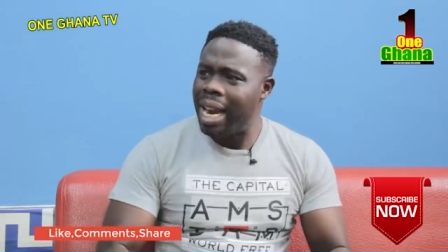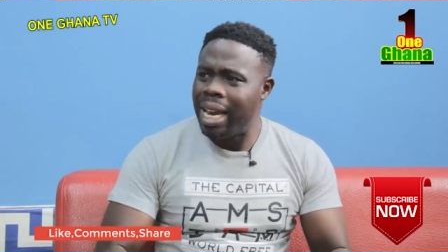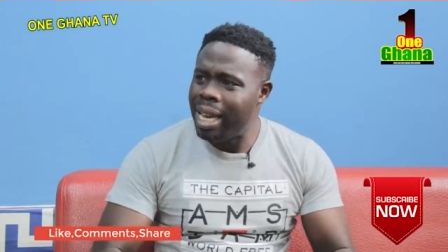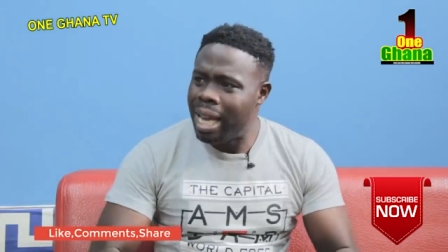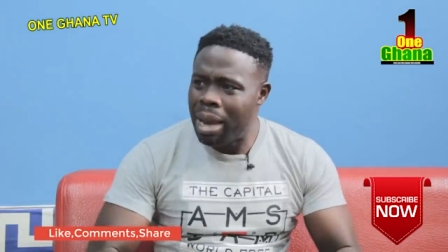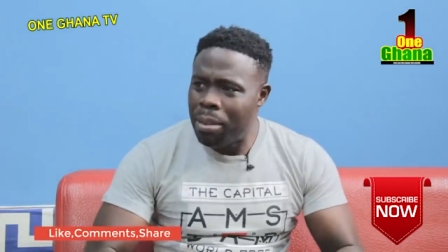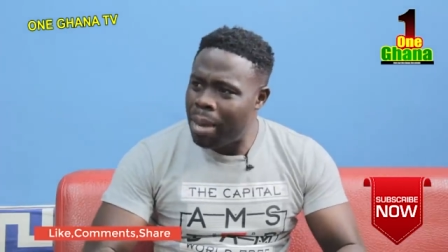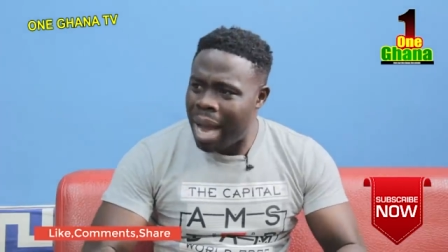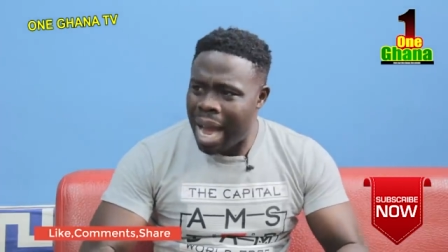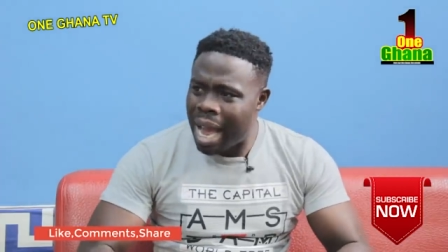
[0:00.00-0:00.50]
am
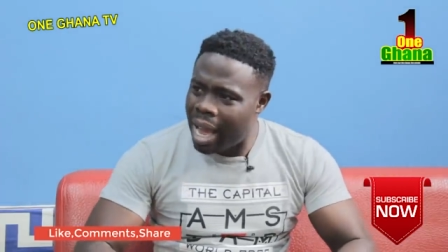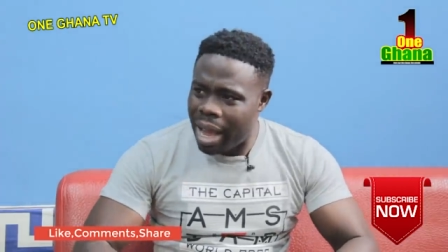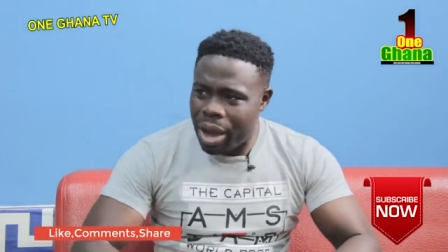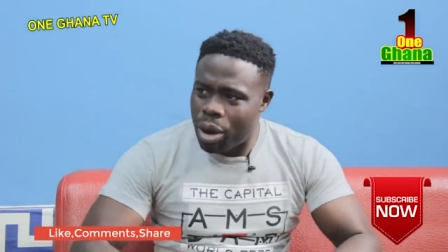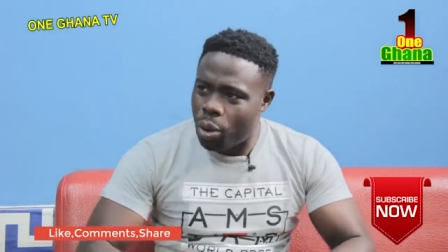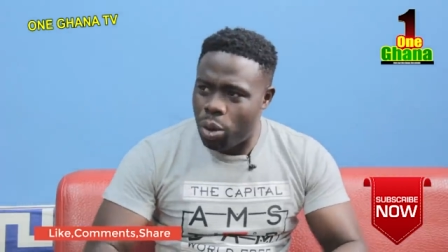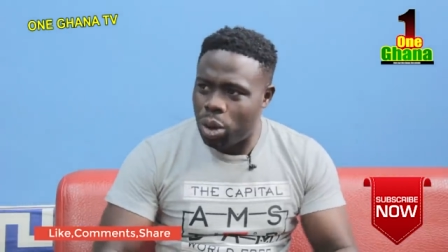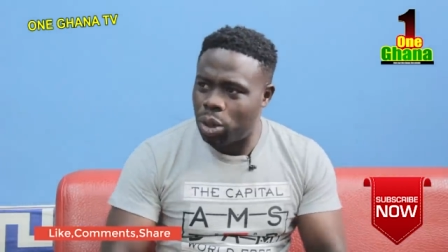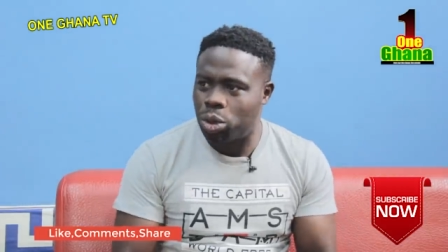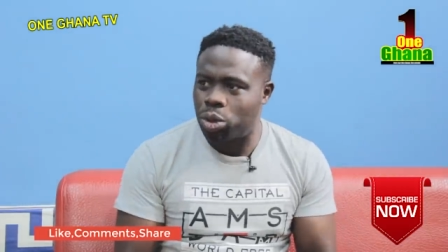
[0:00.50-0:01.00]
near my
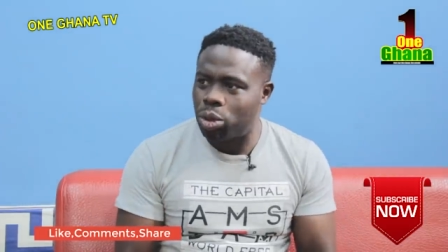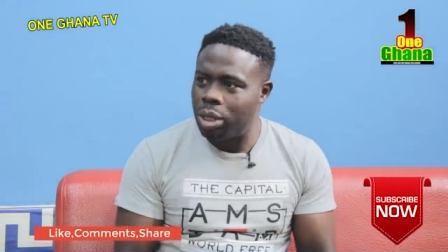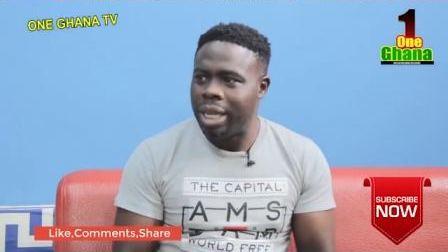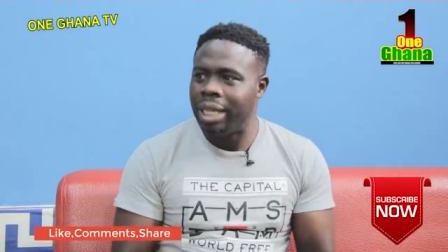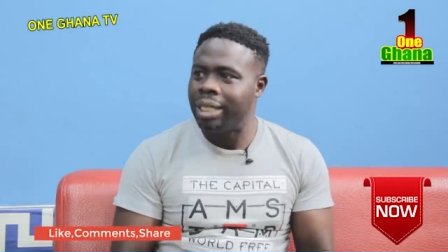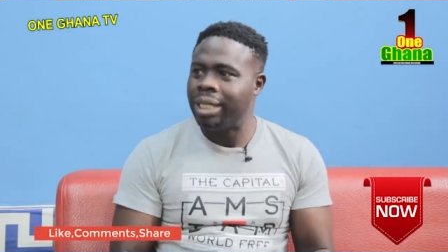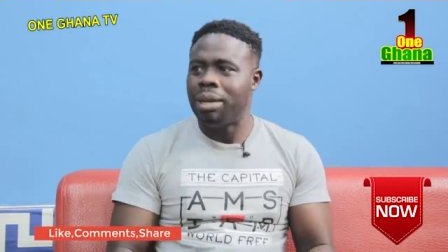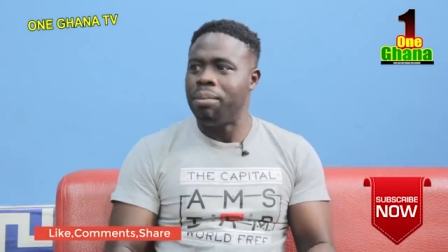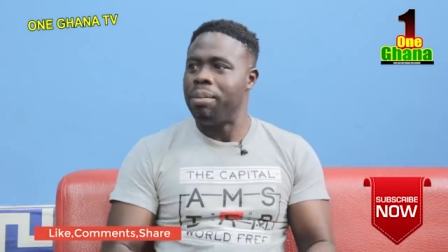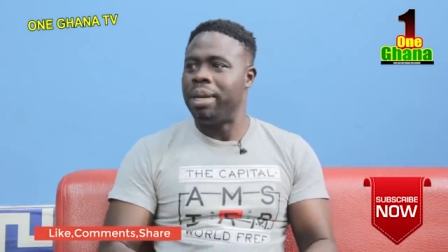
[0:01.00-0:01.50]
air course, and
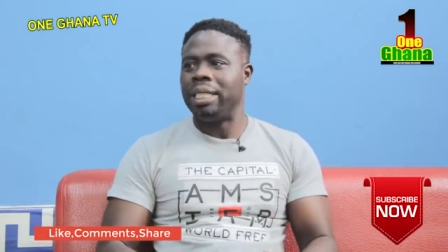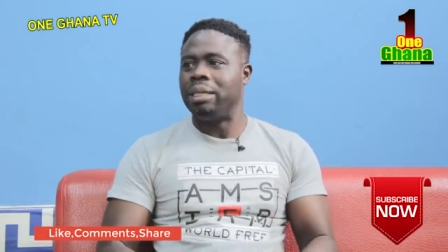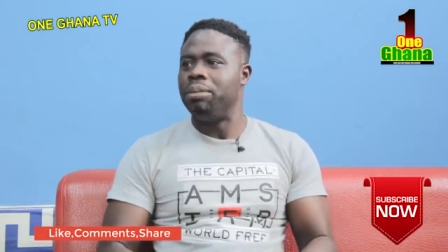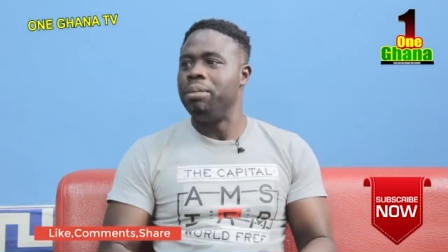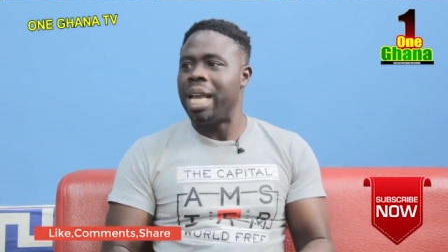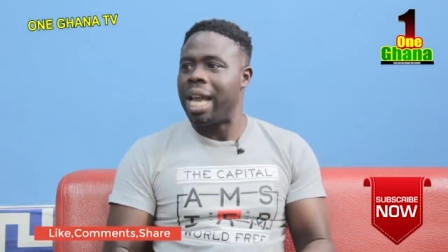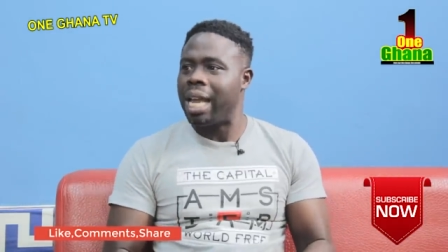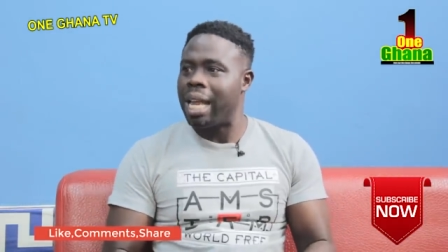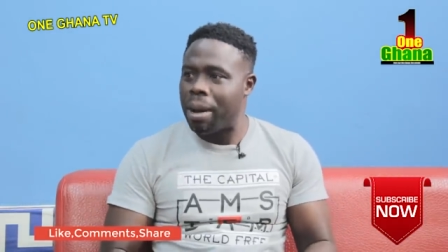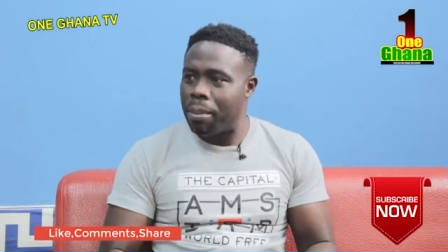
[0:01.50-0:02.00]
yes, bet
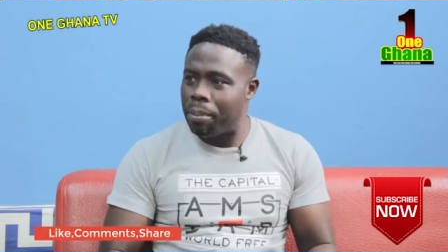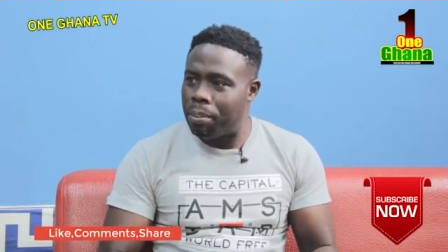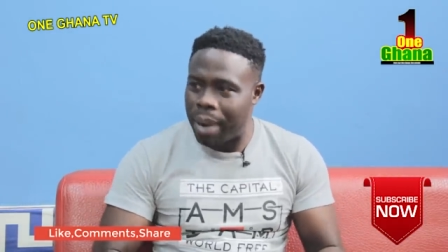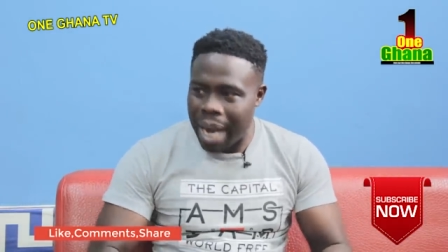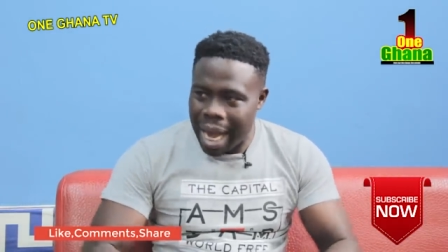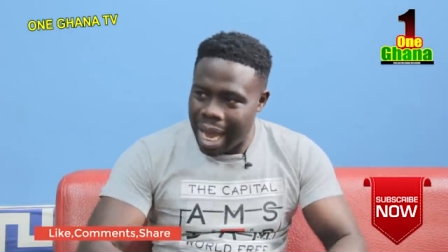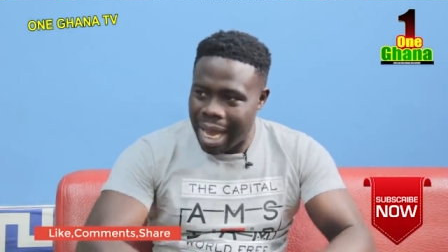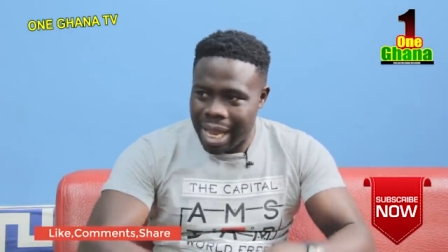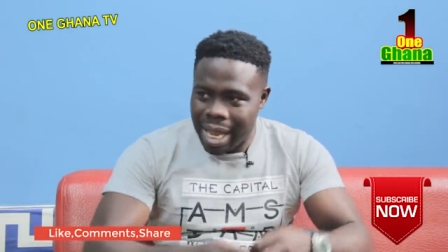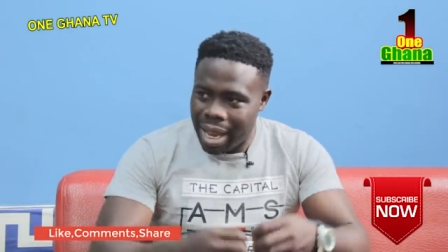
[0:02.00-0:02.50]
me I am.
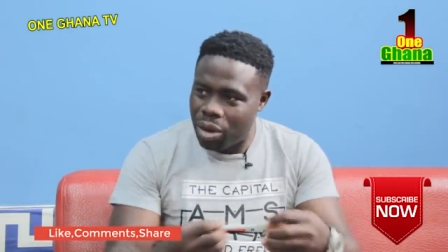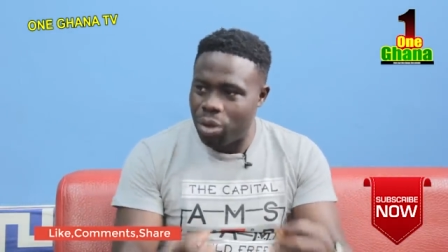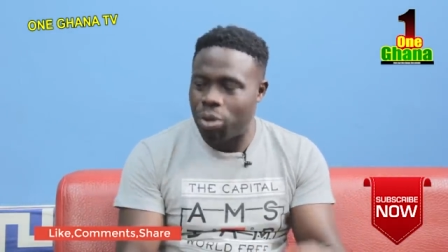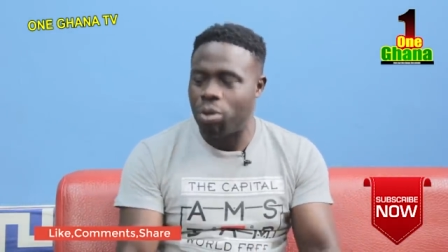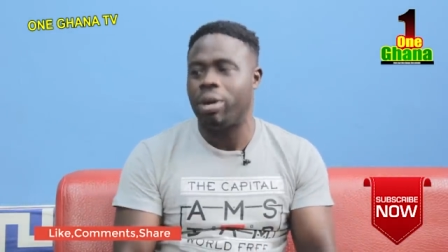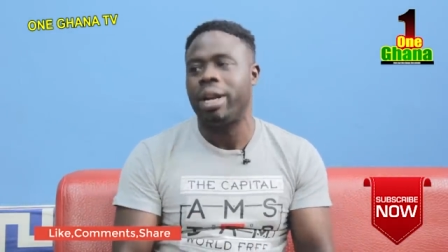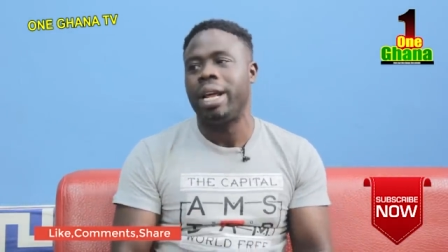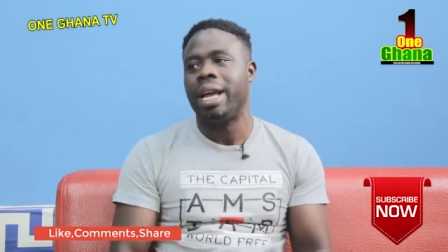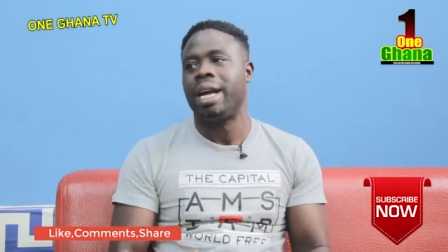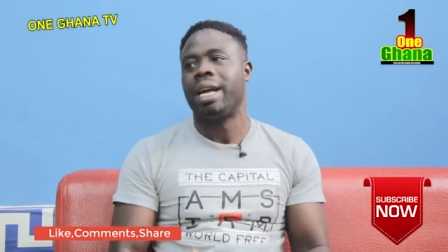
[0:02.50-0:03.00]
I am no
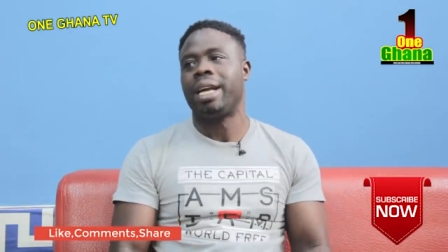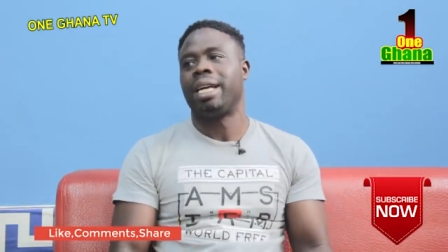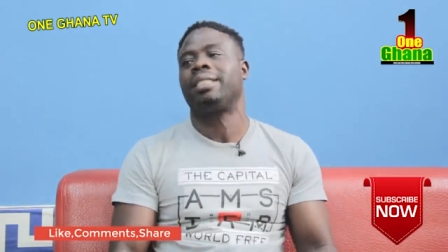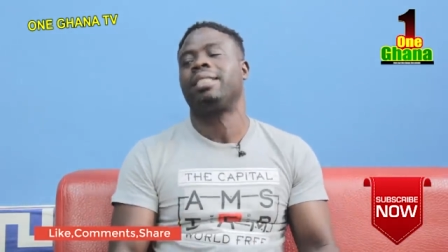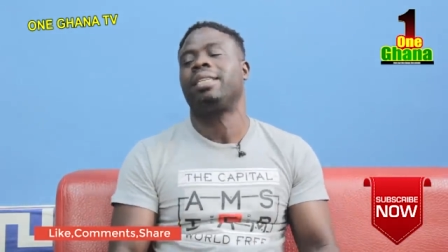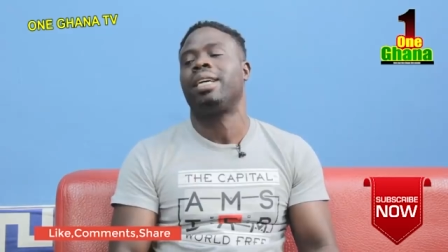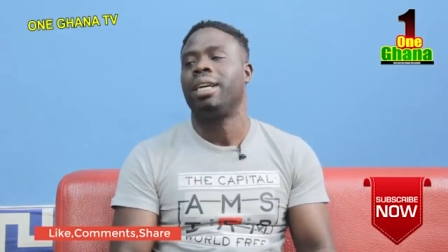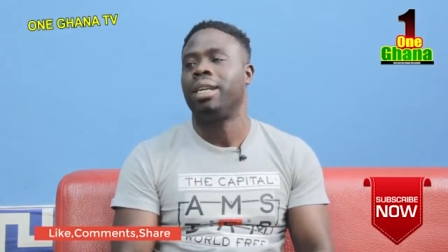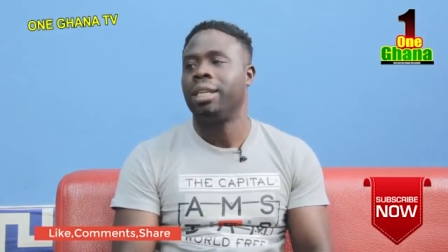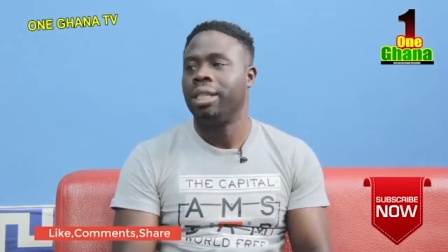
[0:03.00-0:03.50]
cray and
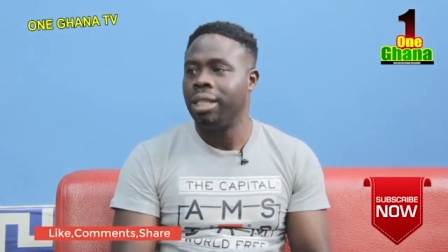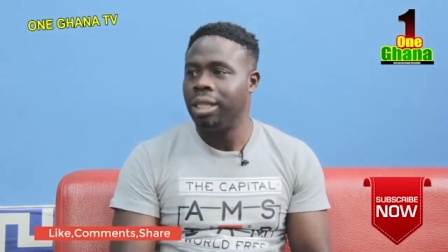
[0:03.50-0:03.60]
cassa.